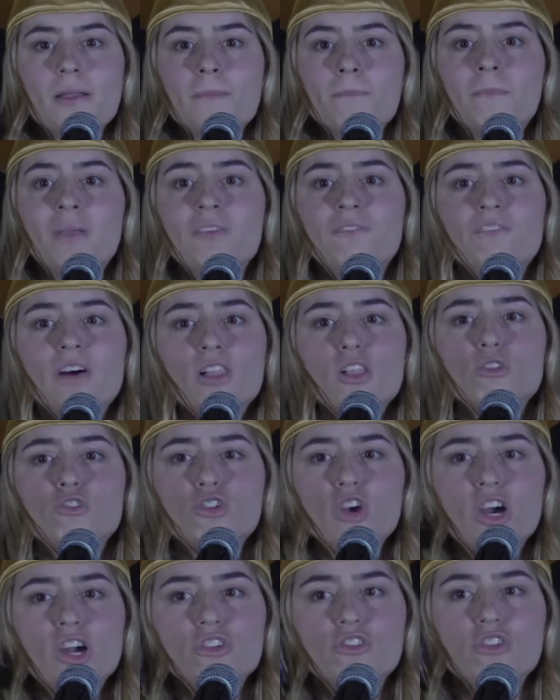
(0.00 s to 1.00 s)
My fellow
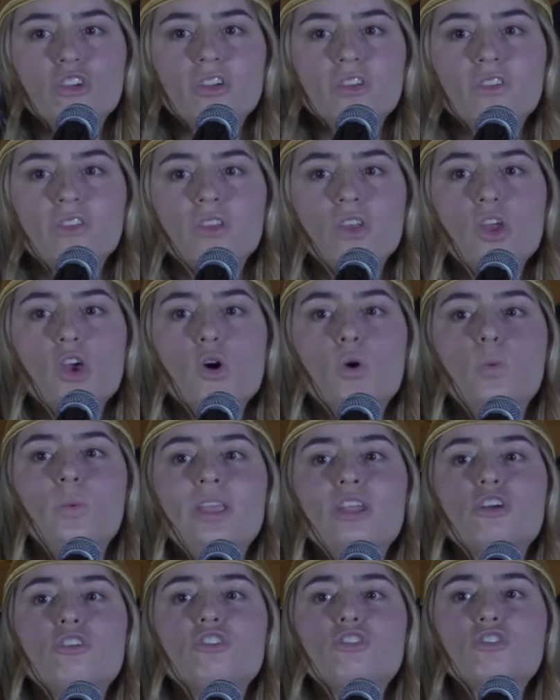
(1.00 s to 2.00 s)
Chargers,
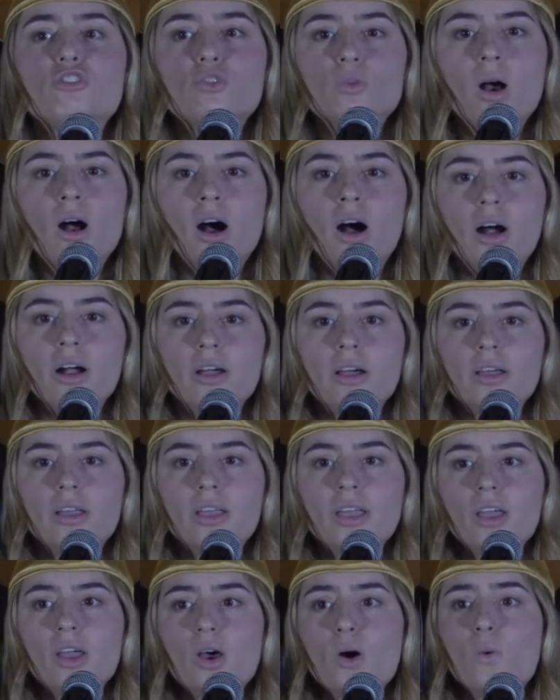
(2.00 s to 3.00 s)
we are strong.
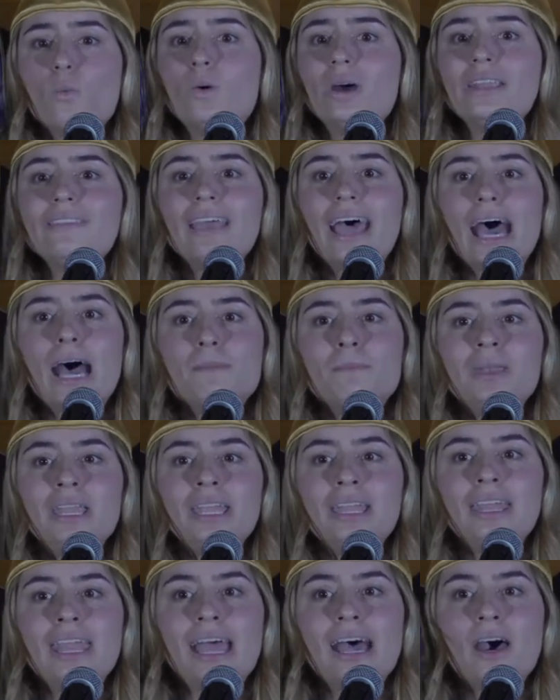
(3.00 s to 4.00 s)
What is
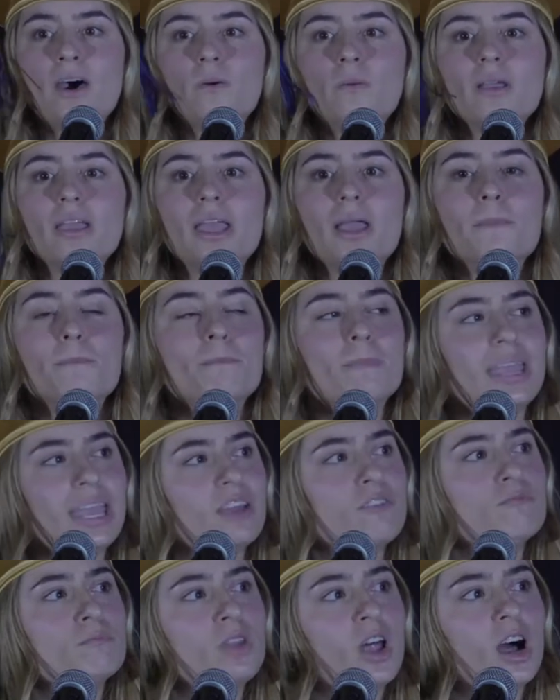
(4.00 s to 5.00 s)
happening now may
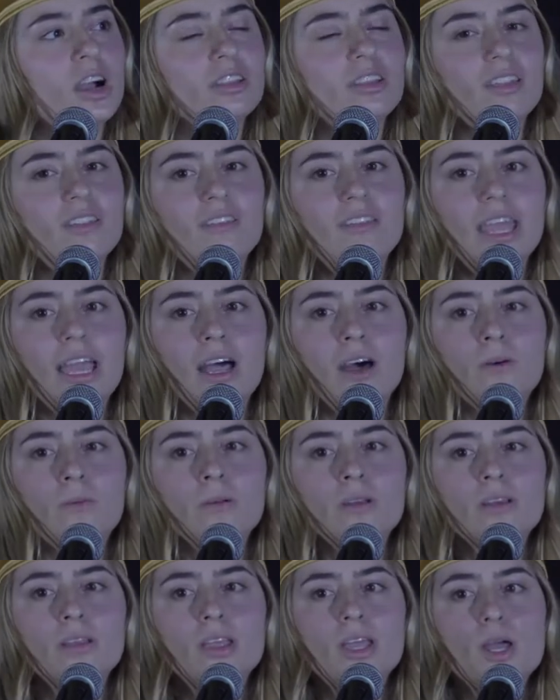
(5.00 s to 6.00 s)
have knocked us
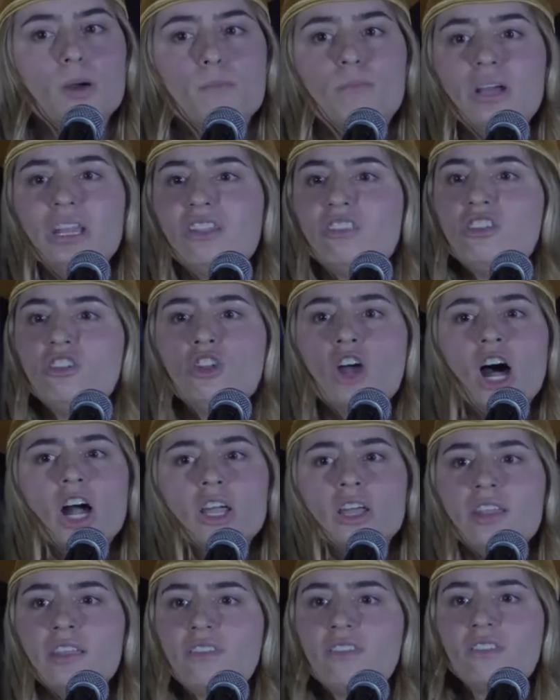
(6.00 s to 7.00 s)
down, but it's not
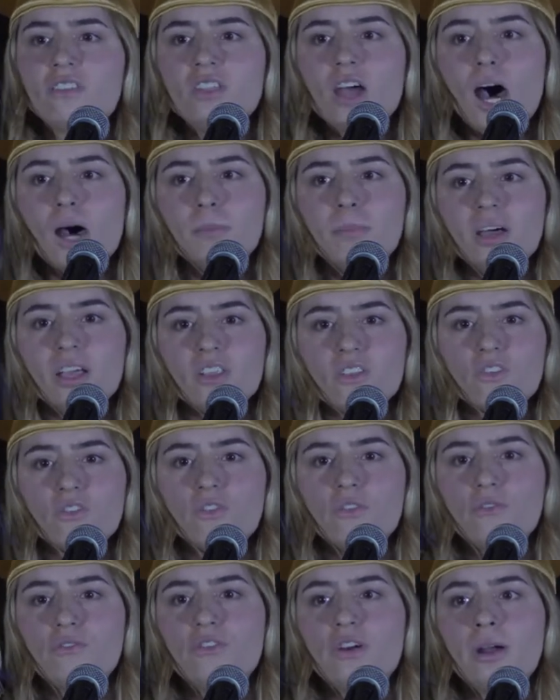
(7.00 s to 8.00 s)
going to stop us
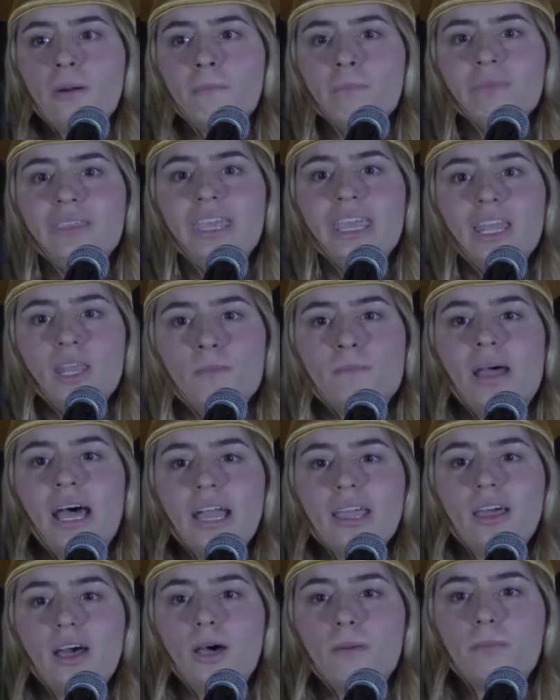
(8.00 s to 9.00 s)
from getting
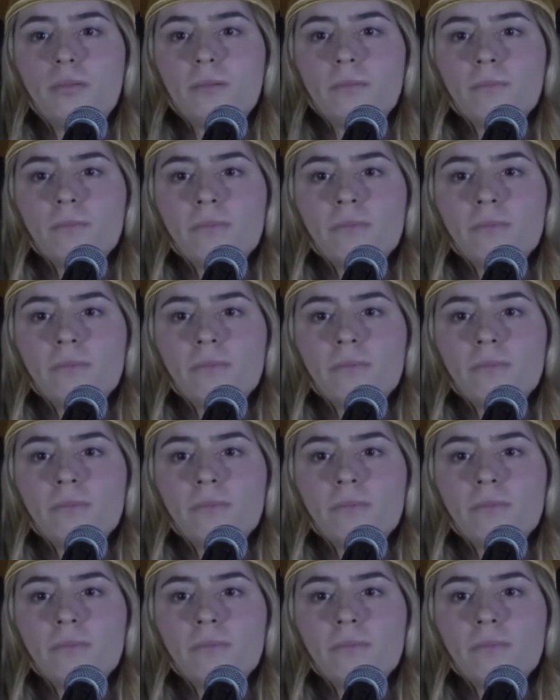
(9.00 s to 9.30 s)
back up.